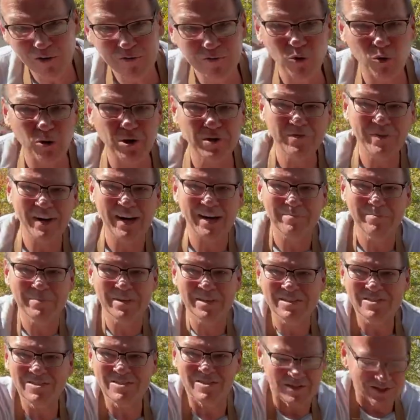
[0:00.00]
45
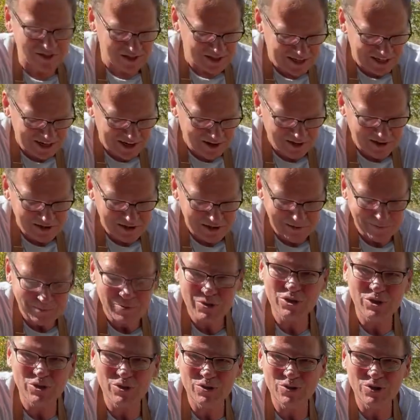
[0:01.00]
minutes, and see how our
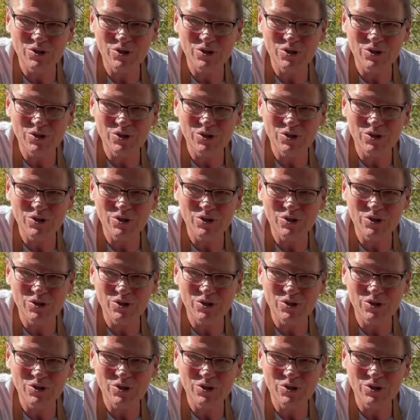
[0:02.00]
temperature is